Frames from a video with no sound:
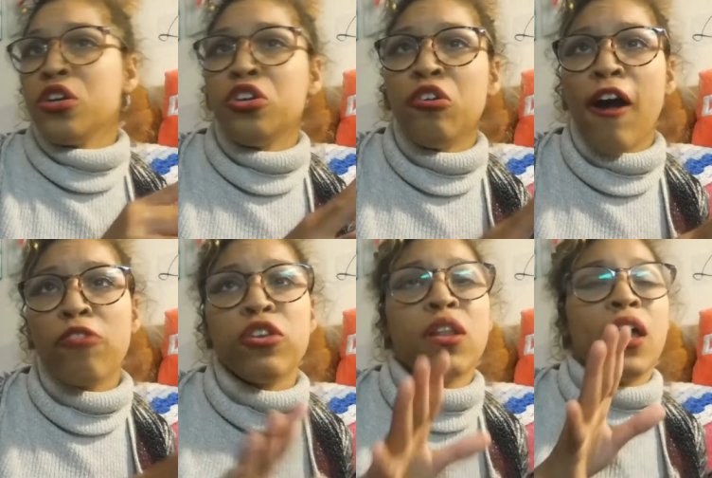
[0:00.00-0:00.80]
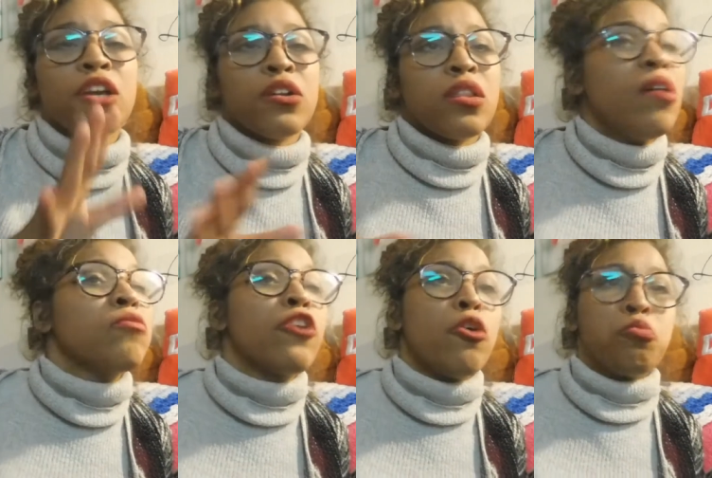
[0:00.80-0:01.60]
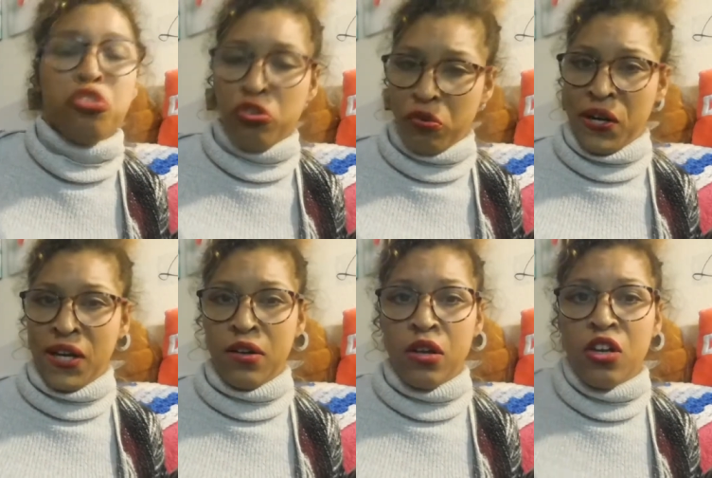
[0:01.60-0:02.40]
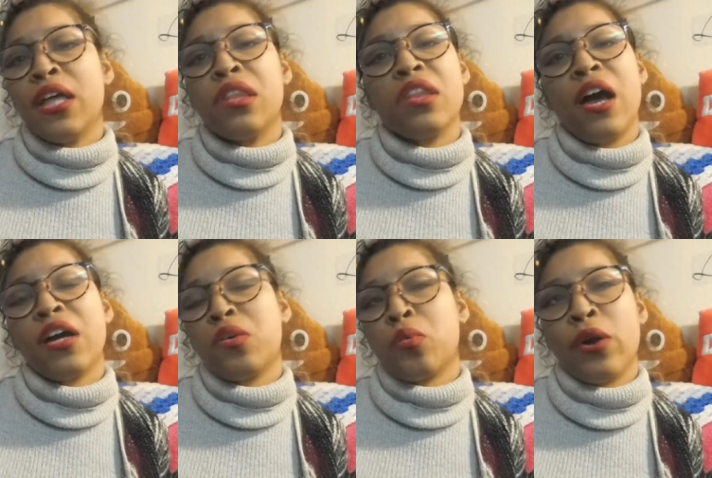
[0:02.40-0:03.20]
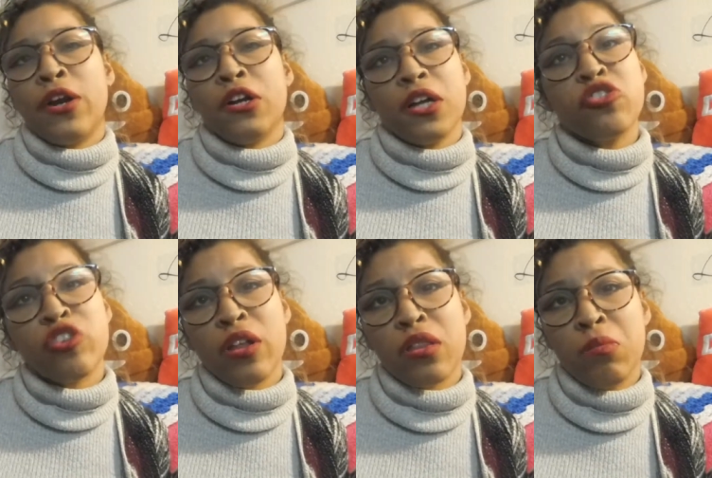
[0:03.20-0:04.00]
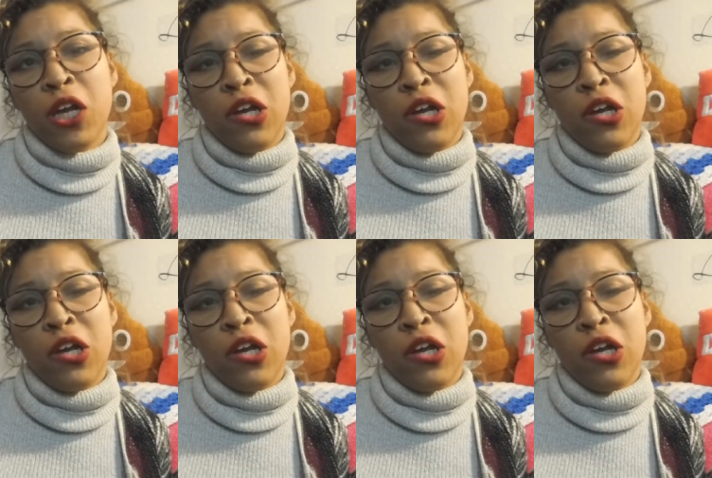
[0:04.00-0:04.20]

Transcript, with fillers: You have to let yourself go through it. It's not gonna work, trust me.